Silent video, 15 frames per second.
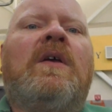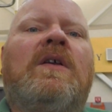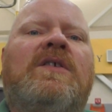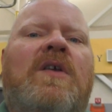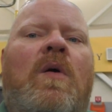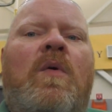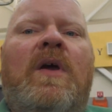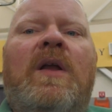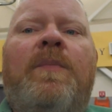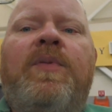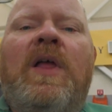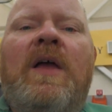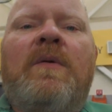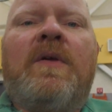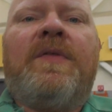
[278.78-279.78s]
So we're going to
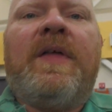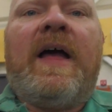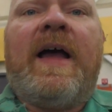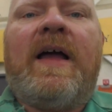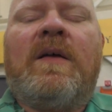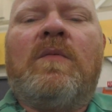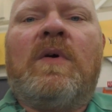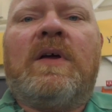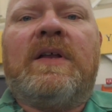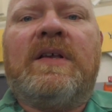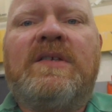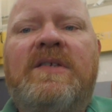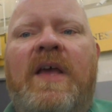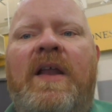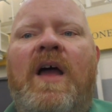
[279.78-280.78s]
play with that. We're going to
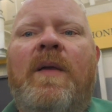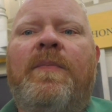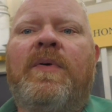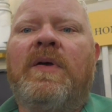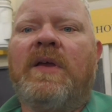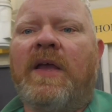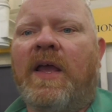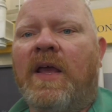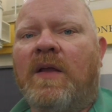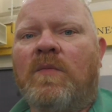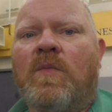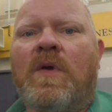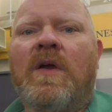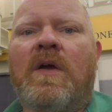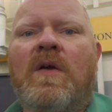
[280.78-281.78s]
set up,
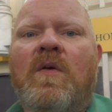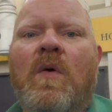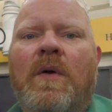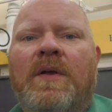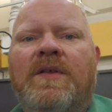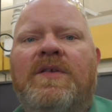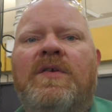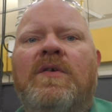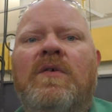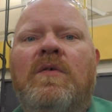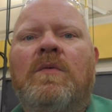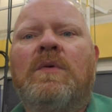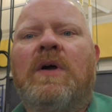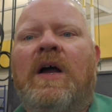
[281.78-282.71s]
and we are going to